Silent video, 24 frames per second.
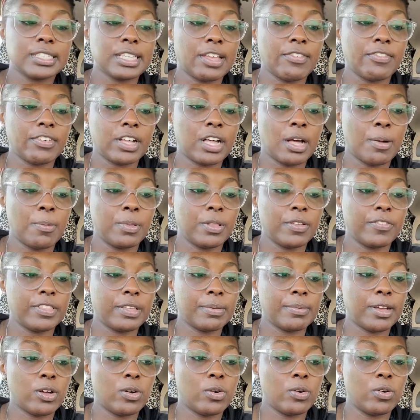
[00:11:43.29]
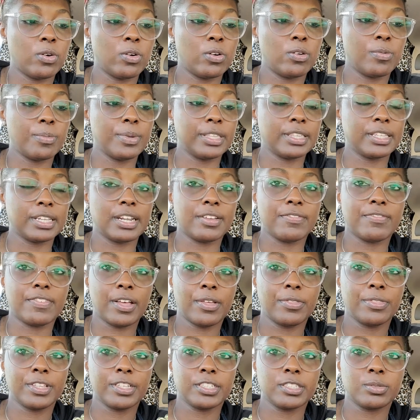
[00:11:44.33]
I have a couple of them at home, and then I
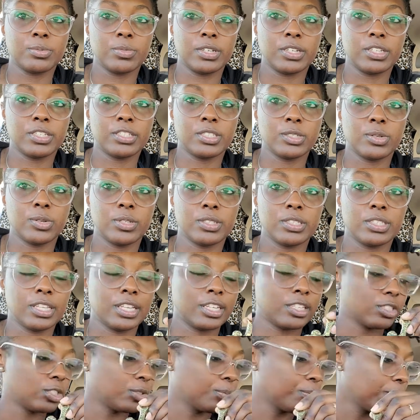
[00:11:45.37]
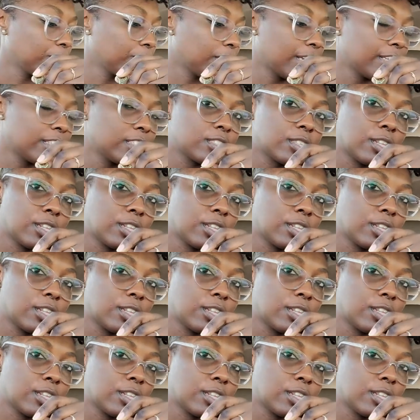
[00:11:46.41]
found this one, so it's like super nice.